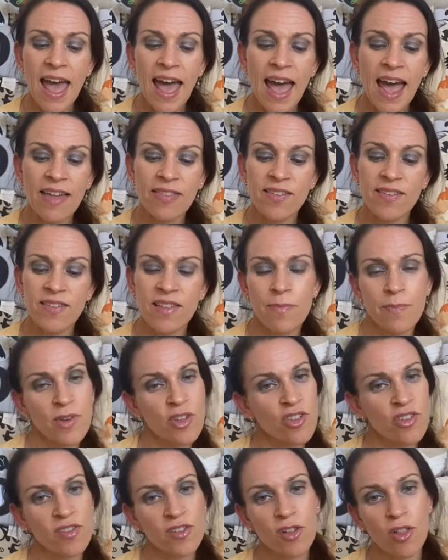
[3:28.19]
and the
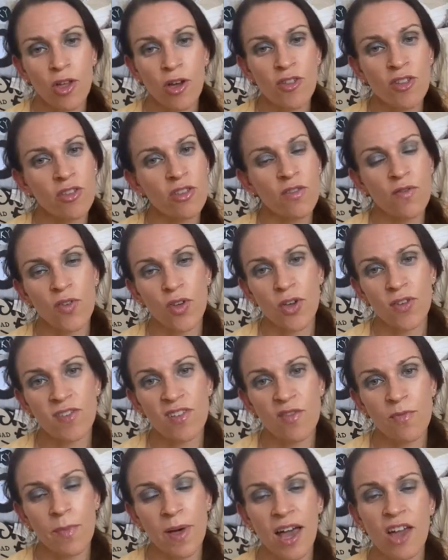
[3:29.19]
submissions close on the 1st
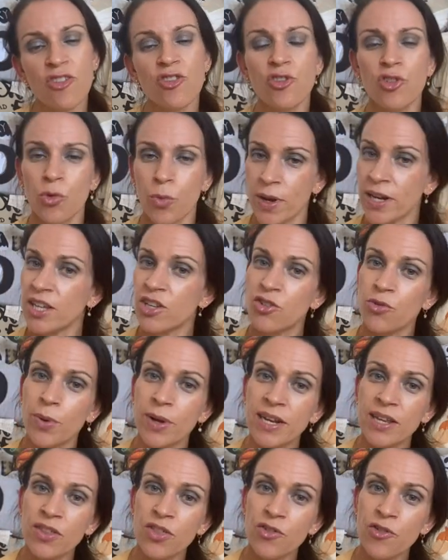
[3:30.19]
of March,
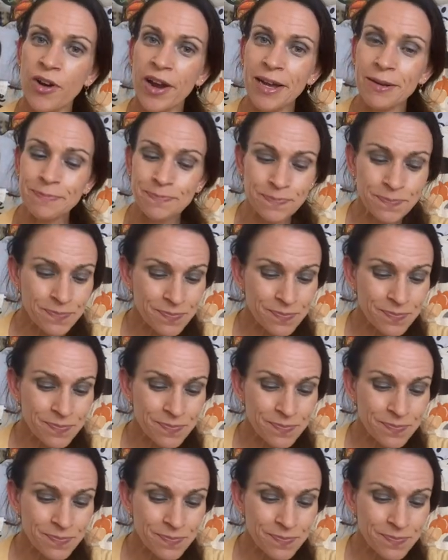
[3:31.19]
2023.